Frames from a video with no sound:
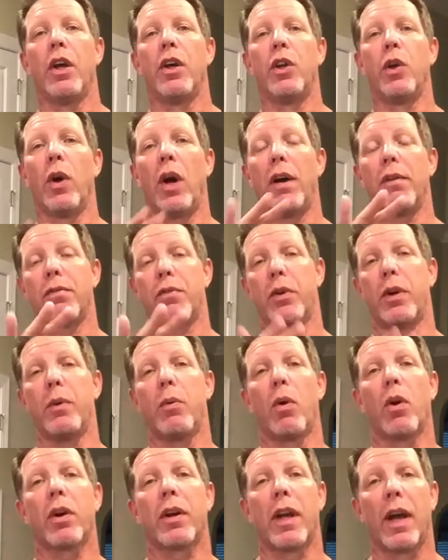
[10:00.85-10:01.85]
You'll have 3
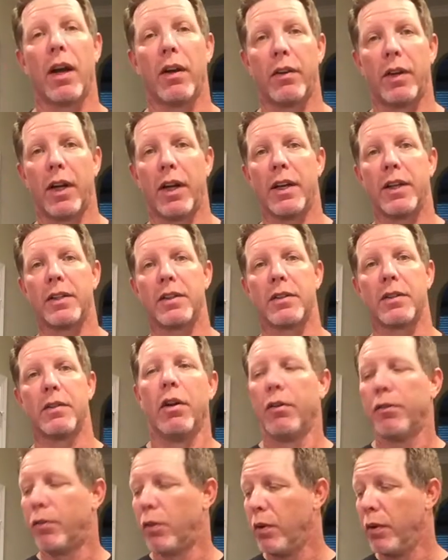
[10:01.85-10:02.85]
workout days
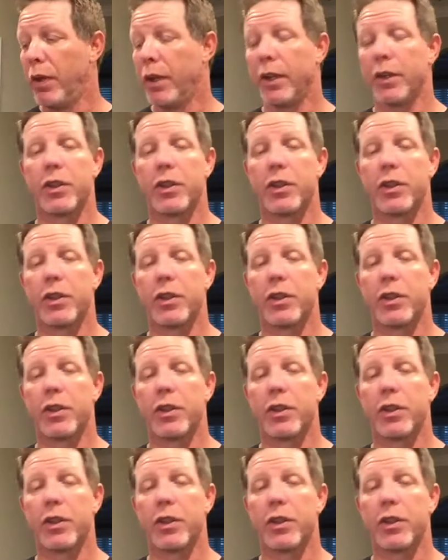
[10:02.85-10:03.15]
for the